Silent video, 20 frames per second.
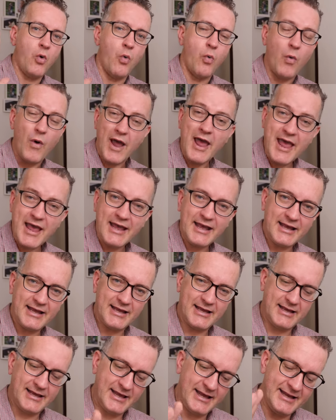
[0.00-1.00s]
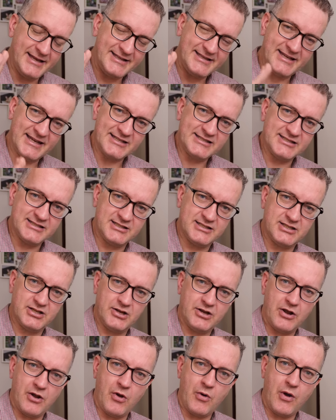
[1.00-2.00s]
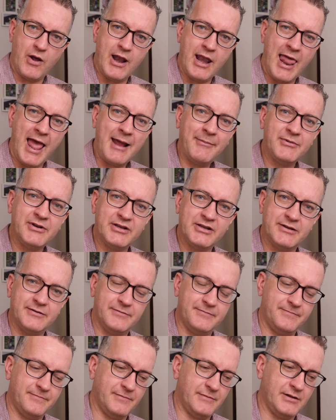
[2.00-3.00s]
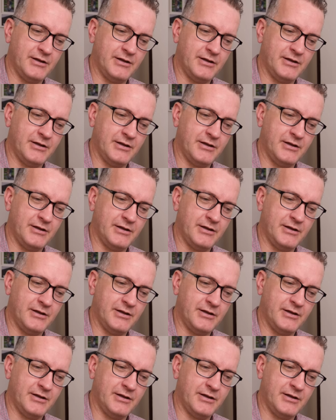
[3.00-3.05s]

Where it doesn't, Lambda.